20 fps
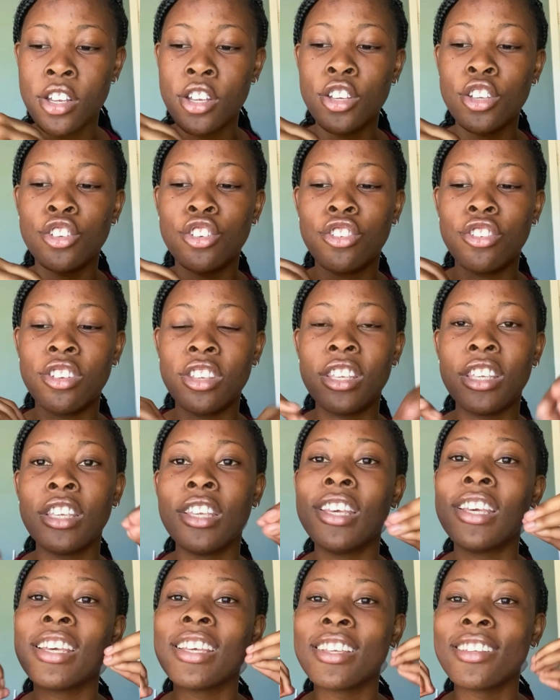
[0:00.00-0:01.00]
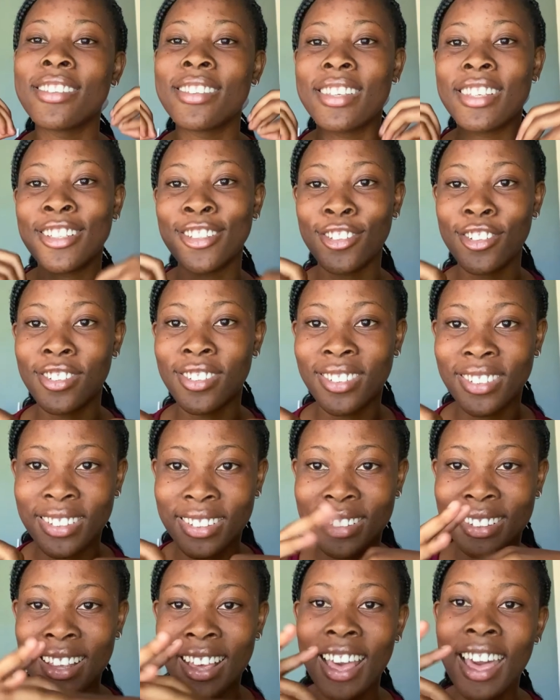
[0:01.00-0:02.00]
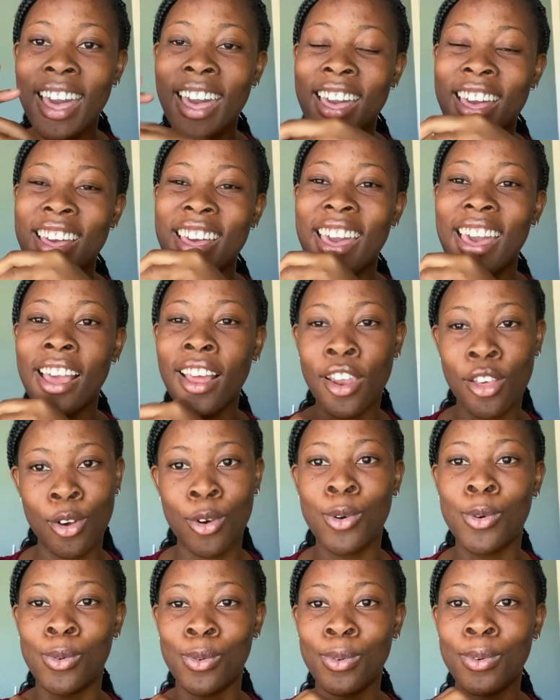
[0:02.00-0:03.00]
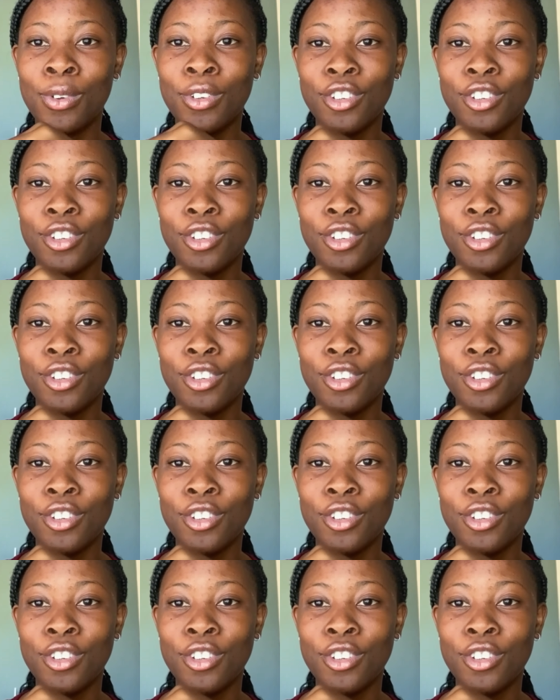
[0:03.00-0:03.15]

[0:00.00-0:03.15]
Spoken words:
She teaches LO.